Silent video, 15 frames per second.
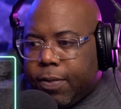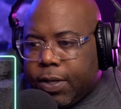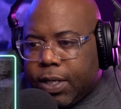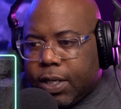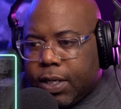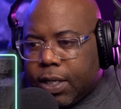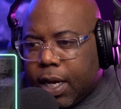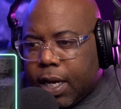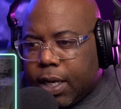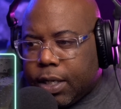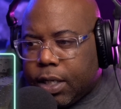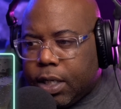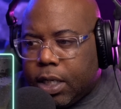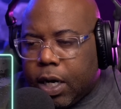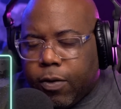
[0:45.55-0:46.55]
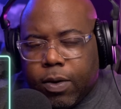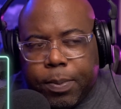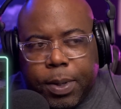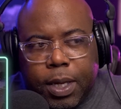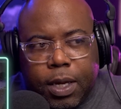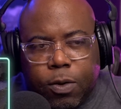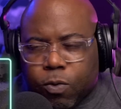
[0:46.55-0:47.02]
This is
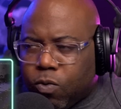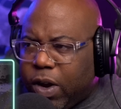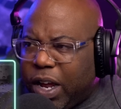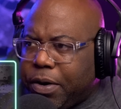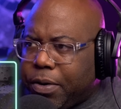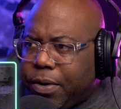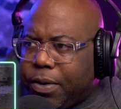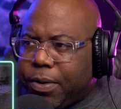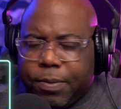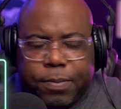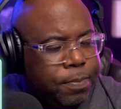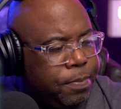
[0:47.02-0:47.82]
Jeremy Renner.